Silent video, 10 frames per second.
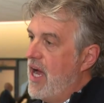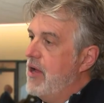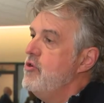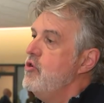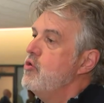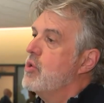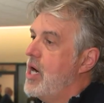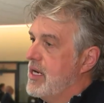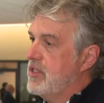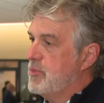new
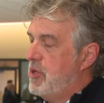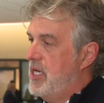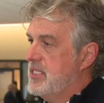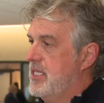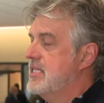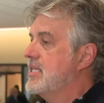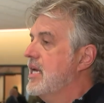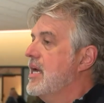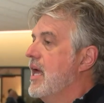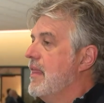caucus process
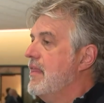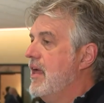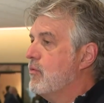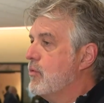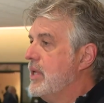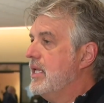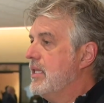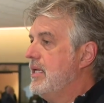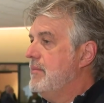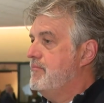that
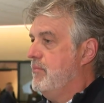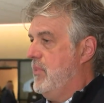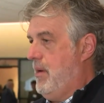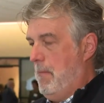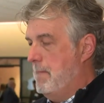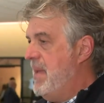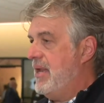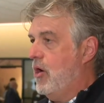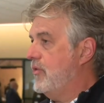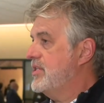really met
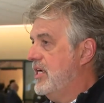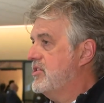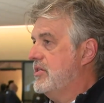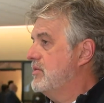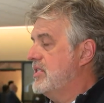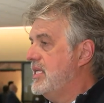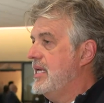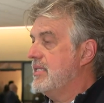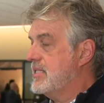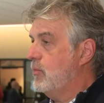all the touchstones the
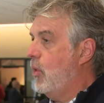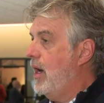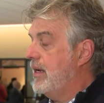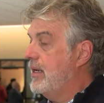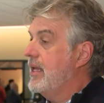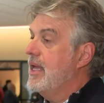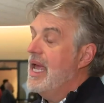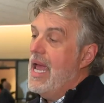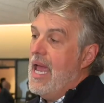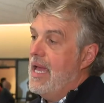DNC wanted,
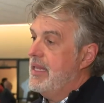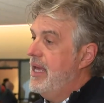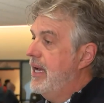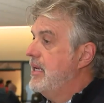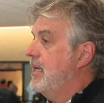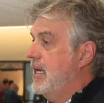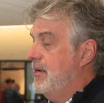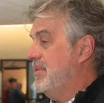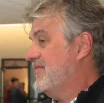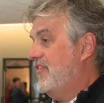and yet
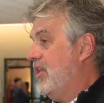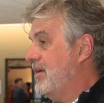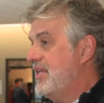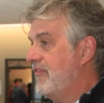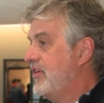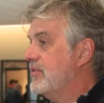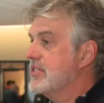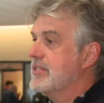it fell on deaf ears.